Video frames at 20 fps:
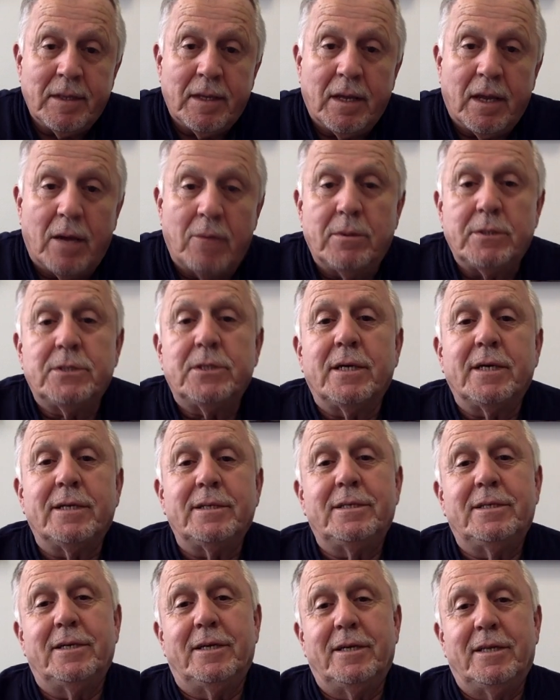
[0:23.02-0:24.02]
I wish I
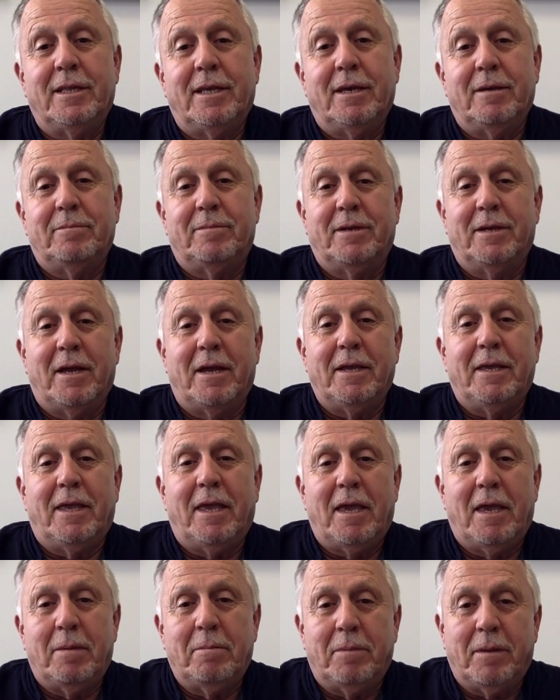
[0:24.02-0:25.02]
could tell you that, but I can't.